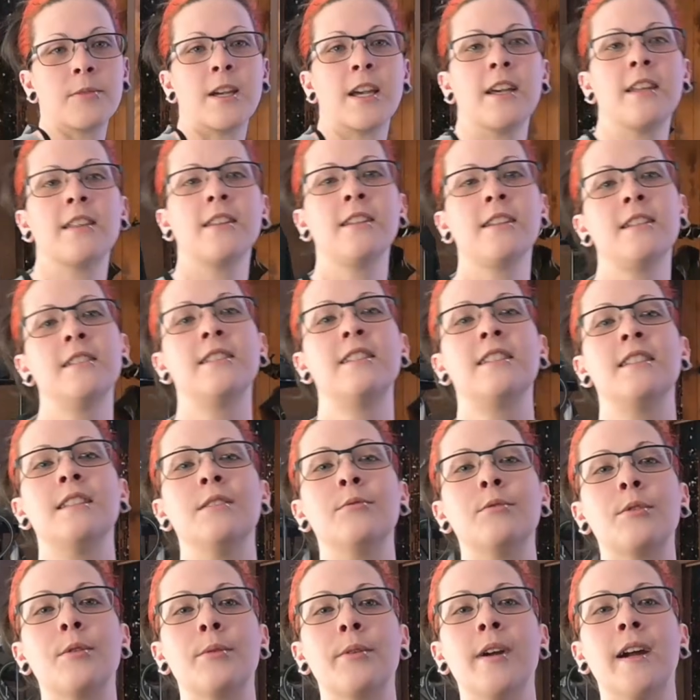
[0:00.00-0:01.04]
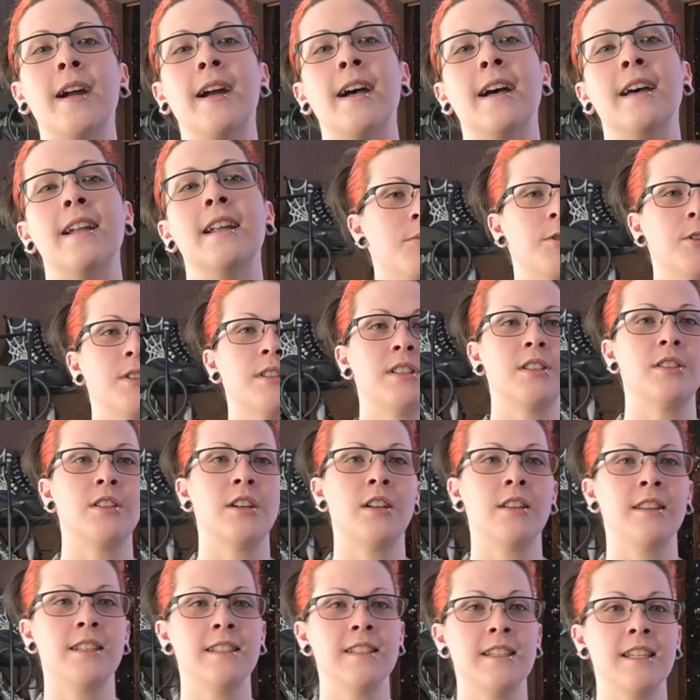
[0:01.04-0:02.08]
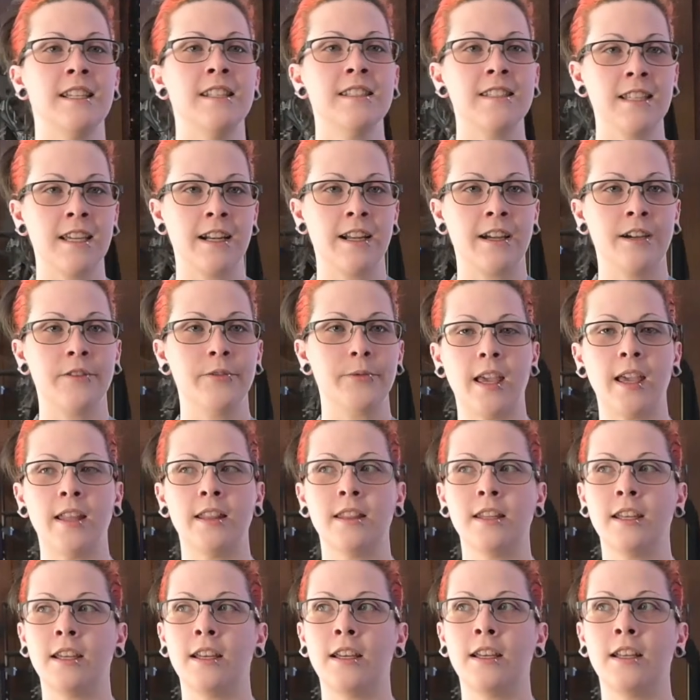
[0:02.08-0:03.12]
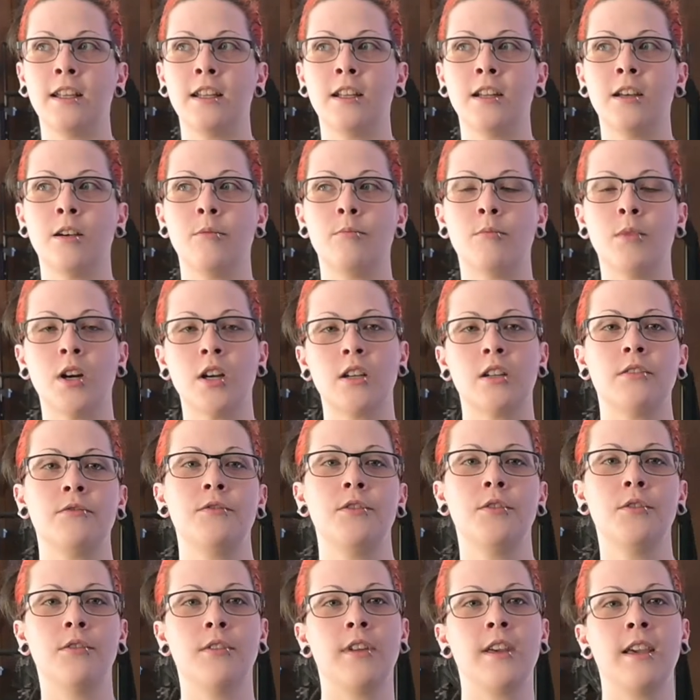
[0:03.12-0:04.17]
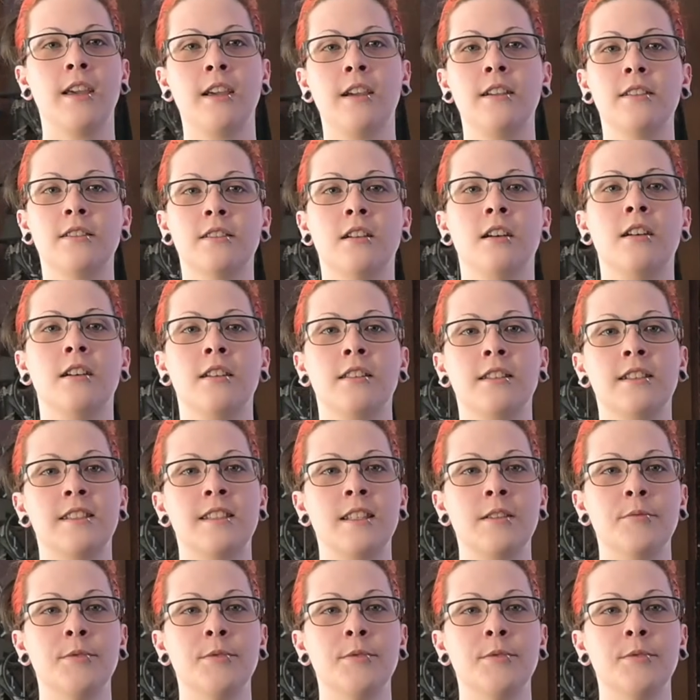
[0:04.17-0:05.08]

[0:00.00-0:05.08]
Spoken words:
and then see where we're at. I'm going to turn this inside out and then mark a few things on the seam